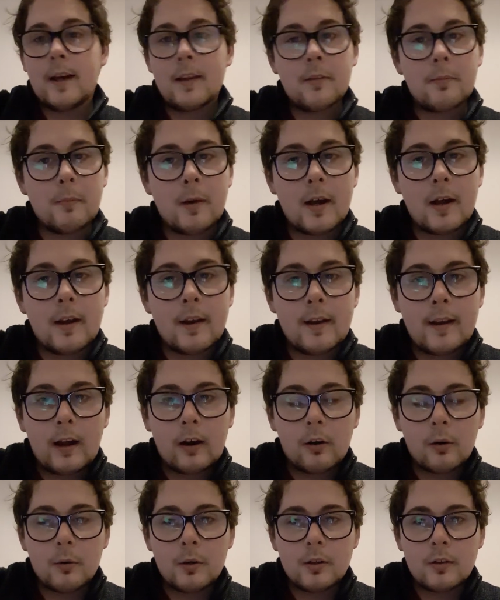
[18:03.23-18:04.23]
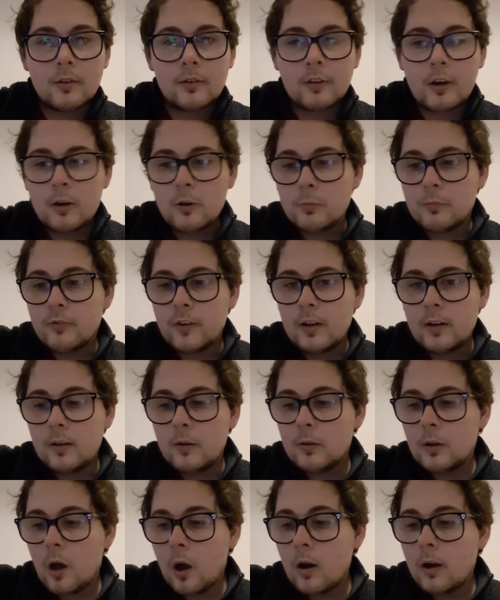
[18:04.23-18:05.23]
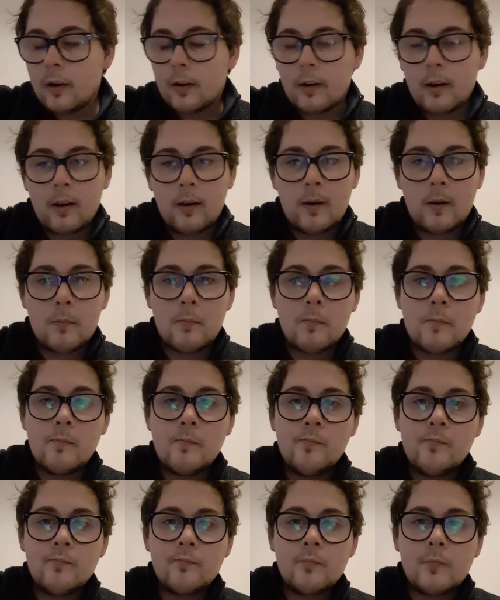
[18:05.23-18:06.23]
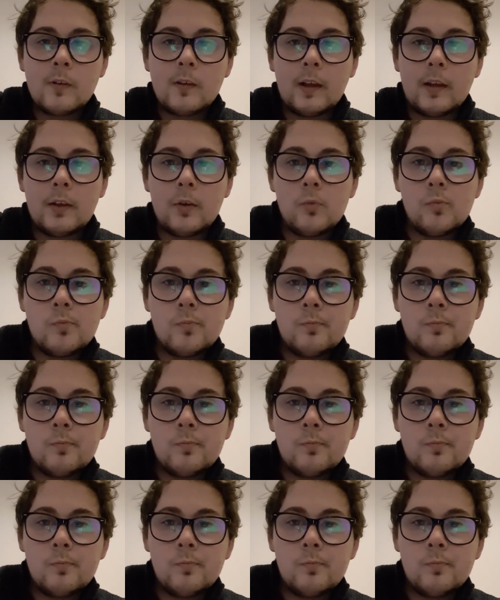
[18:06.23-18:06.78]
my narrowing the scope video log. Thank you.